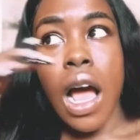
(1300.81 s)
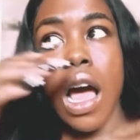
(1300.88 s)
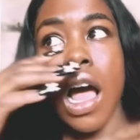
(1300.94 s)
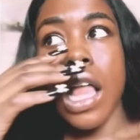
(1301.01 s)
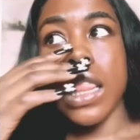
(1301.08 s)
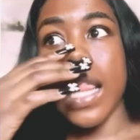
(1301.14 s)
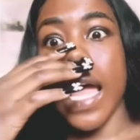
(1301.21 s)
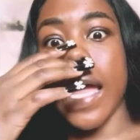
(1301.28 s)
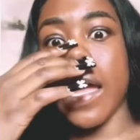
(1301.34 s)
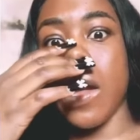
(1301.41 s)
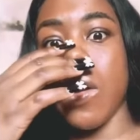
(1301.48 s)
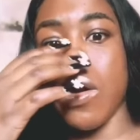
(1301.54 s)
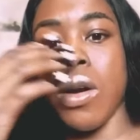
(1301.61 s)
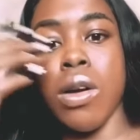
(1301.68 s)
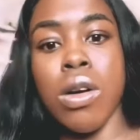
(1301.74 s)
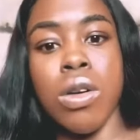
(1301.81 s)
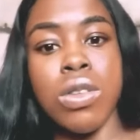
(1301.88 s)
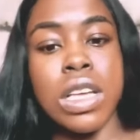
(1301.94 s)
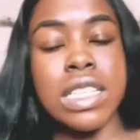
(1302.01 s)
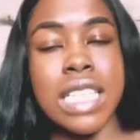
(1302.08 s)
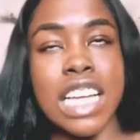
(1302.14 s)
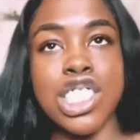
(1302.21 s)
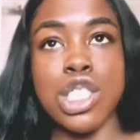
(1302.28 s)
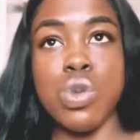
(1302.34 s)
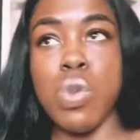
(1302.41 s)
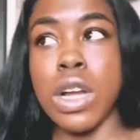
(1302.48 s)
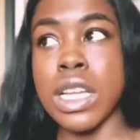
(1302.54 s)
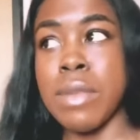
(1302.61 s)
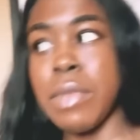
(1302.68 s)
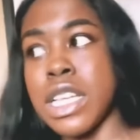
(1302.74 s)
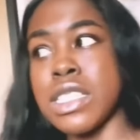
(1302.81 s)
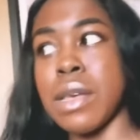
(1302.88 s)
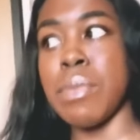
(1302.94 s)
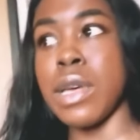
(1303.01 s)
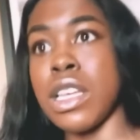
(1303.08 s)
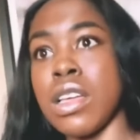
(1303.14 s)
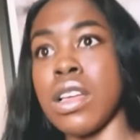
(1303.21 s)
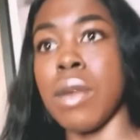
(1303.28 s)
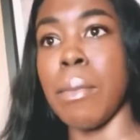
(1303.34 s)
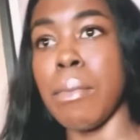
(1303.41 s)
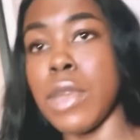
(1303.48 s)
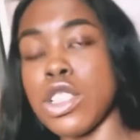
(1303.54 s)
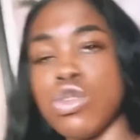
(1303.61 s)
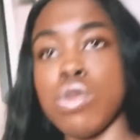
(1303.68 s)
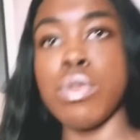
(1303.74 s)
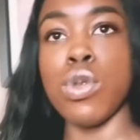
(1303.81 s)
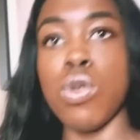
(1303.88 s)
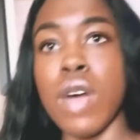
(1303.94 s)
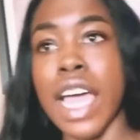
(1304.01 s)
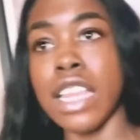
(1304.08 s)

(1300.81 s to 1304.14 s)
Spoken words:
Like, girl, it's like she wanted me to be miserable and